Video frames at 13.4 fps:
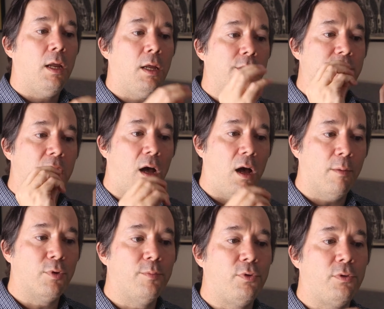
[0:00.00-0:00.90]
is
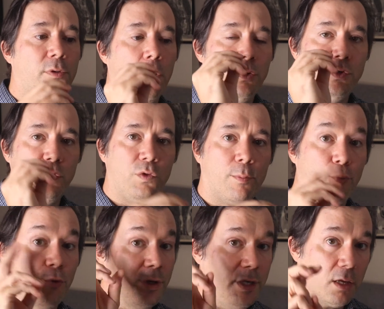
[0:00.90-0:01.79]
comparable to the
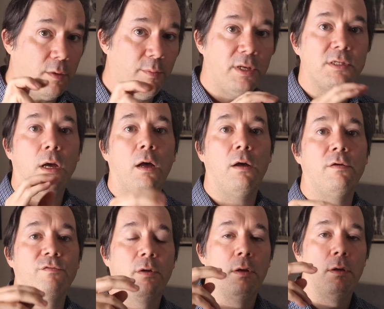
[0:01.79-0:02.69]
predicament
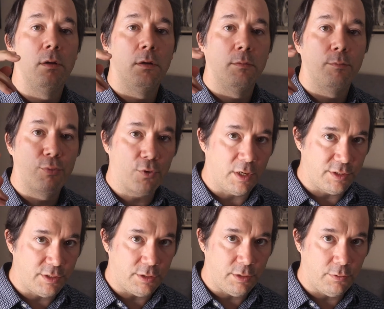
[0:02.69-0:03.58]
of
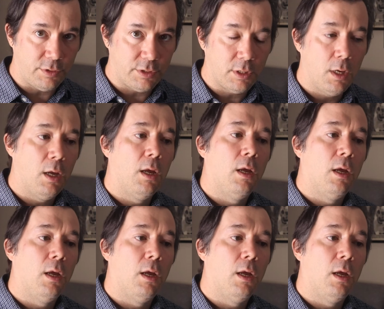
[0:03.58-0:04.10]
prostitutes.